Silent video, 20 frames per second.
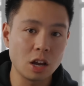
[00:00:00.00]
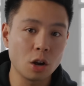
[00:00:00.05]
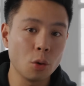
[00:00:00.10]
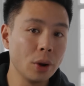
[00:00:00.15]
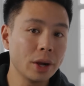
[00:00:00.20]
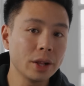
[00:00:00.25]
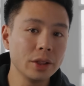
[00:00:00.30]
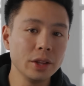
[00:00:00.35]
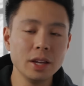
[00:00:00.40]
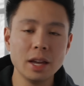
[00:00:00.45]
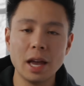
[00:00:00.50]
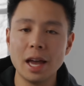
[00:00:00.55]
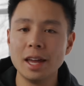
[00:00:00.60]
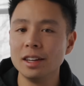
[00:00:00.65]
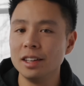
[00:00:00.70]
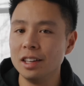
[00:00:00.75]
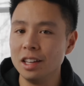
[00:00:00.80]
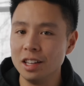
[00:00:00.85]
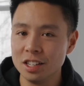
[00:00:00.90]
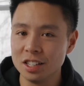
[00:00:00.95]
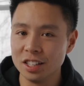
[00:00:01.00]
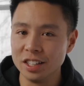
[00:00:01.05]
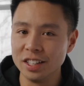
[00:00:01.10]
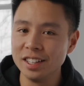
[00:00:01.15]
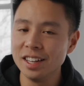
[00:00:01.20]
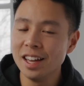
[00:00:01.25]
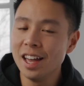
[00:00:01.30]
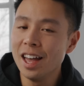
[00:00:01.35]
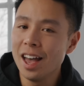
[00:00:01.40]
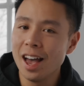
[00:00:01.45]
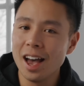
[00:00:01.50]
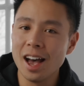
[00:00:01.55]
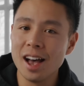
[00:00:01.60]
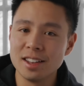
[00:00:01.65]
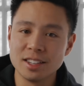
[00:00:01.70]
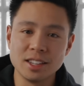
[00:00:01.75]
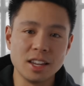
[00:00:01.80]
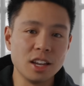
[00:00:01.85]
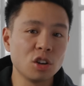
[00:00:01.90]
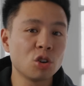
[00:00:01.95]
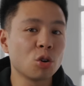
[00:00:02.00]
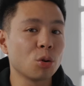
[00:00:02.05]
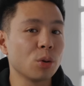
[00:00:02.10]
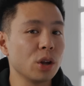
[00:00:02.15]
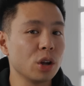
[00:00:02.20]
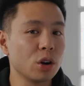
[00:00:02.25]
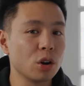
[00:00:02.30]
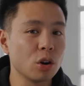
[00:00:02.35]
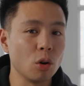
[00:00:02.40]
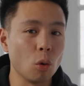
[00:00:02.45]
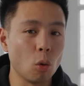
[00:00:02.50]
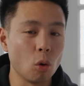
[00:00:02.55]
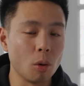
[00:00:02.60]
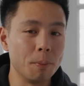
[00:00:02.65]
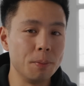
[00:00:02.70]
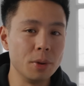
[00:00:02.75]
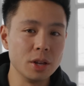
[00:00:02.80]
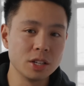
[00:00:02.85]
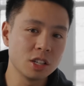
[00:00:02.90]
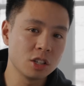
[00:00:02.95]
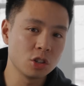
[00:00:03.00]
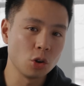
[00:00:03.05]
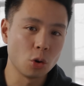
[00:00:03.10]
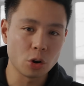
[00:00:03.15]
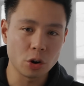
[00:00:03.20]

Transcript: quickly and easily as a creator or business